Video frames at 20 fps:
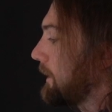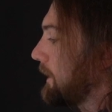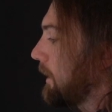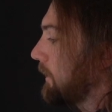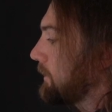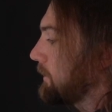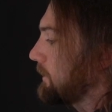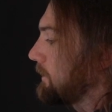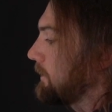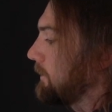they
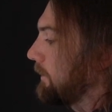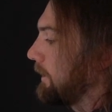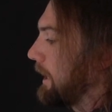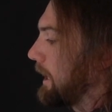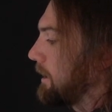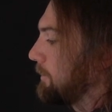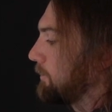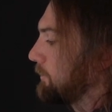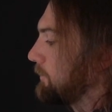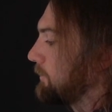are still
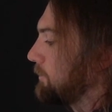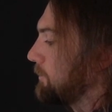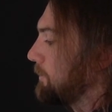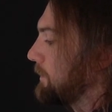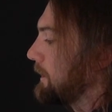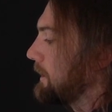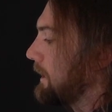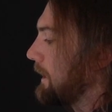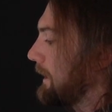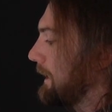able to
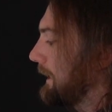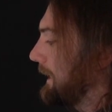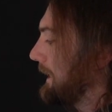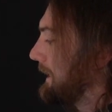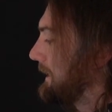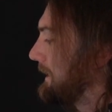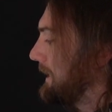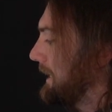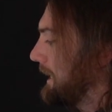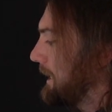be
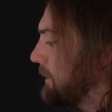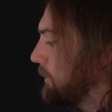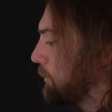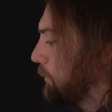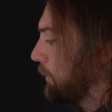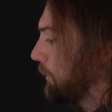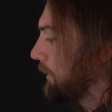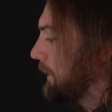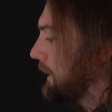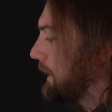
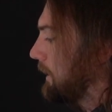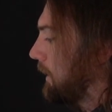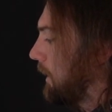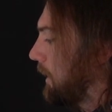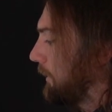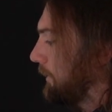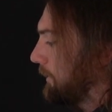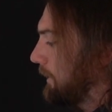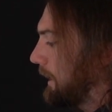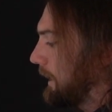continually
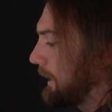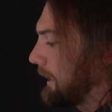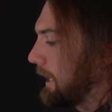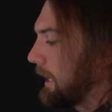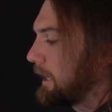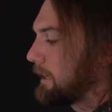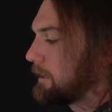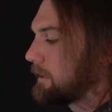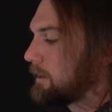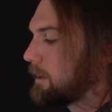
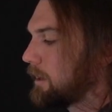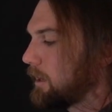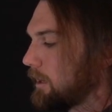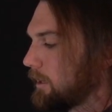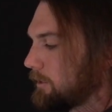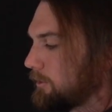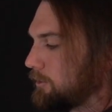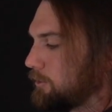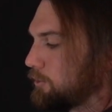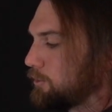authenticated
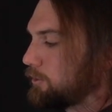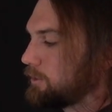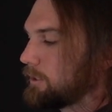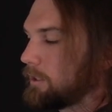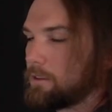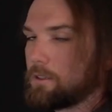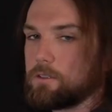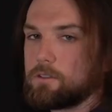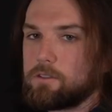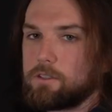
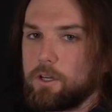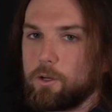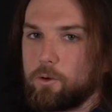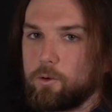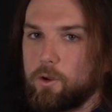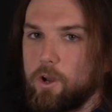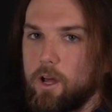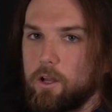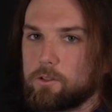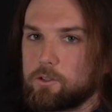using this
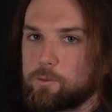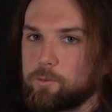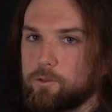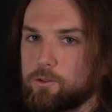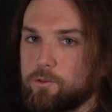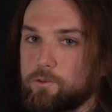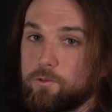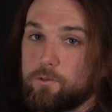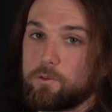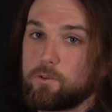zero-knowledge
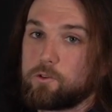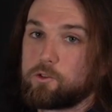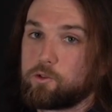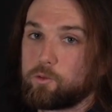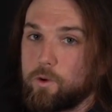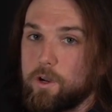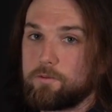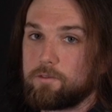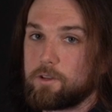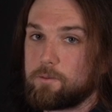
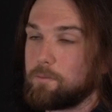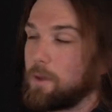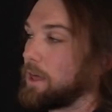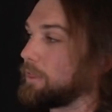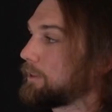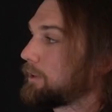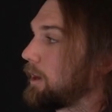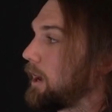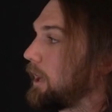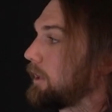proof-driven
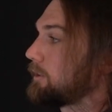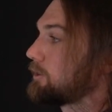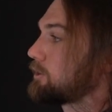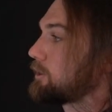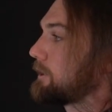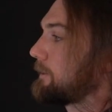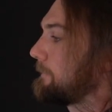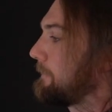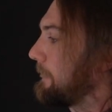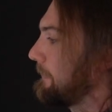
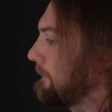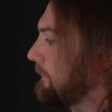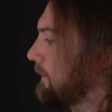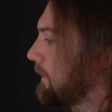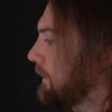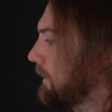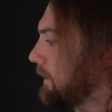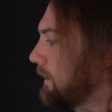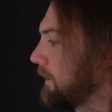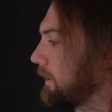methodology.
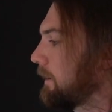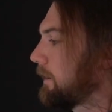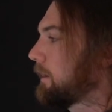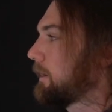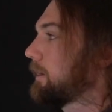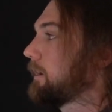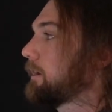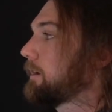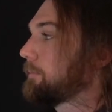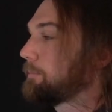
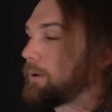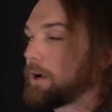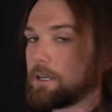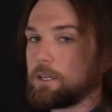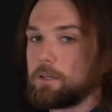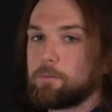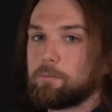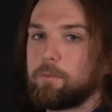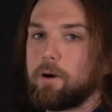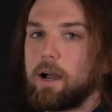By
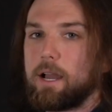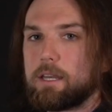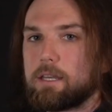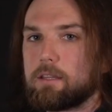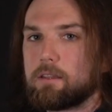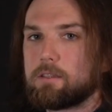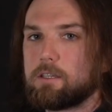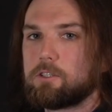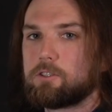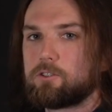
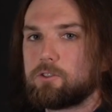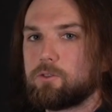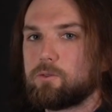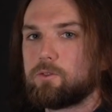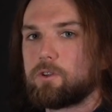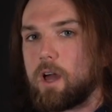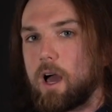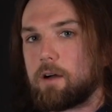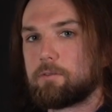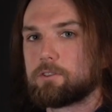combining these two
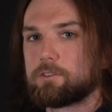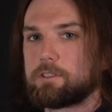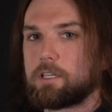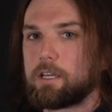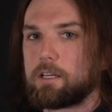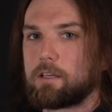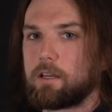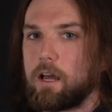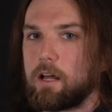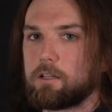novel
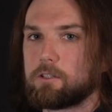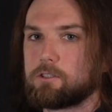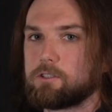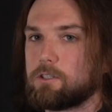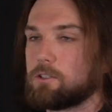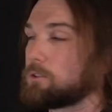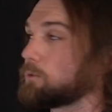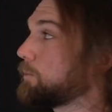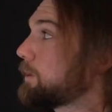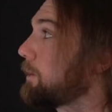
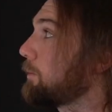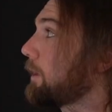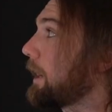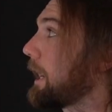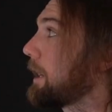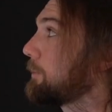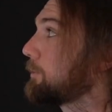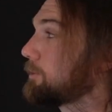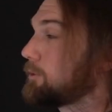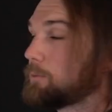technologies, we were
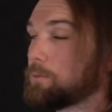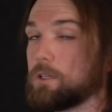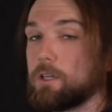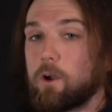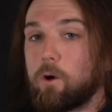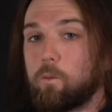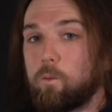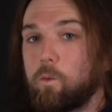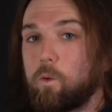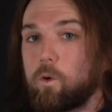able to be
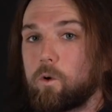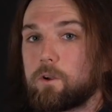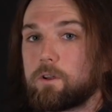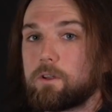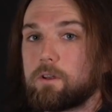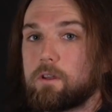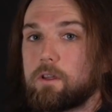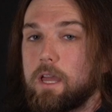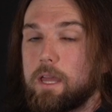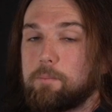
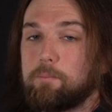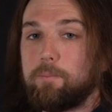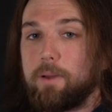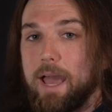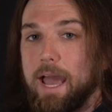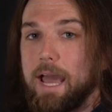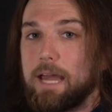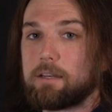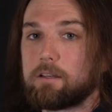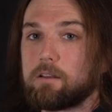awarded a
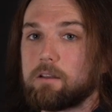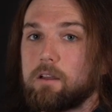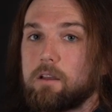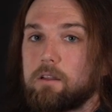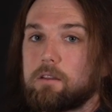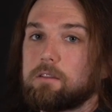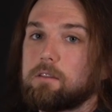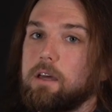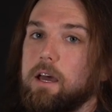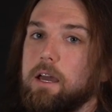patent
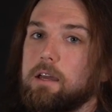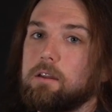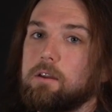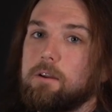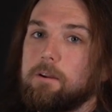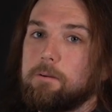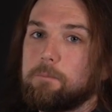that